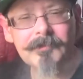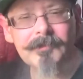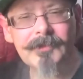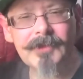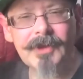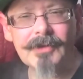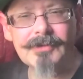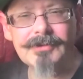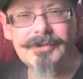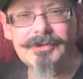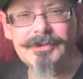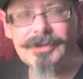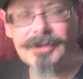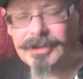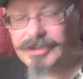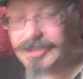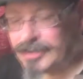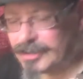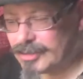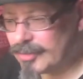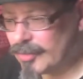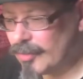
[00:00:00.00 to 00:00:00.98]
those the
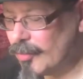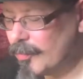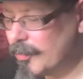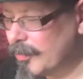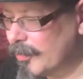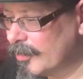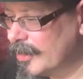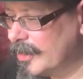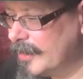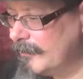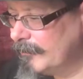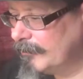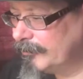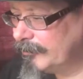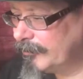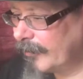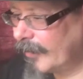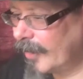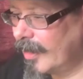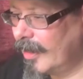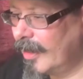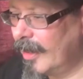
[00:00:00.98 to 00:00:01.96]
strawberry
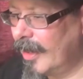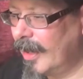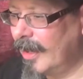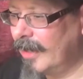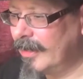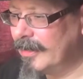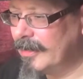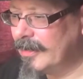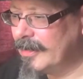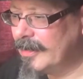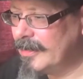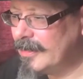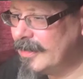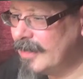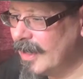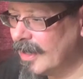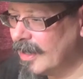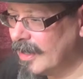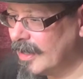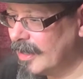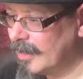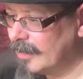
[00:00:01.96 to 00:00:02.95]
and the
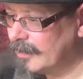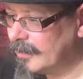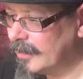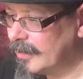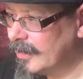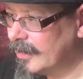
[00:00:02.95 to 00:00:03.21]
uh,